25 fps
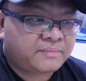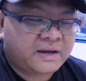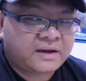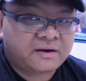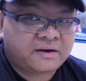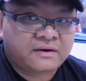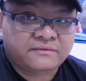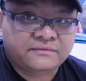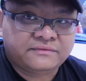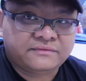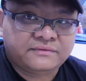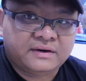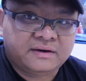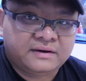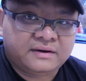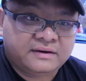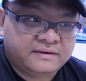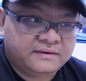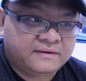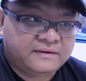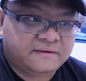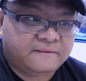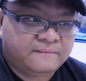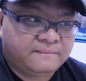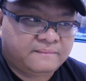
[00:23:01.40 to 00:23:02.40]
pack of
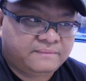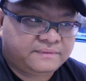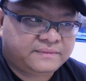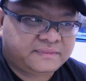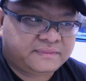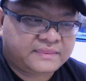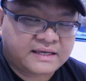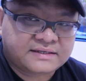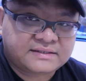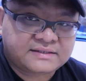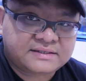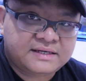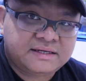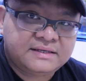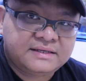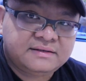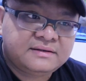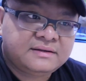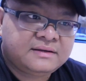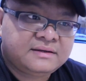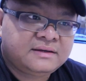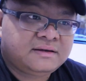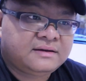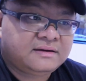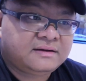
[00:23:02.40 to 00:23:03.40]
test kit
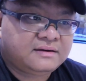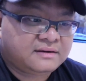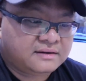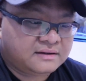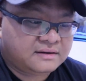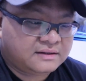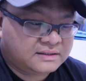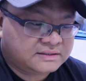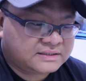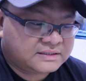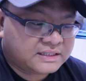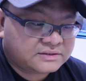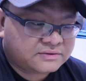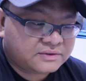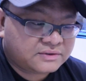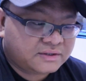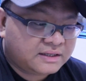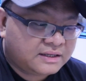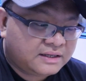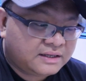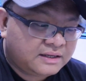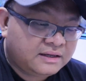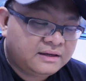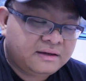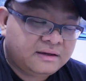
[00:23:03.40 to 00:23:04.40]
is
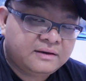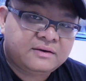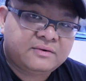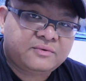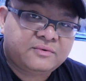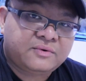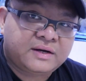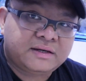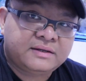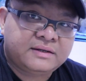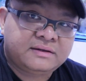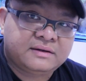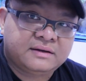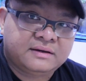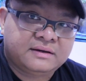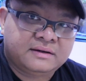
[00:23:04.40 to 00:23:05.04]
actually quite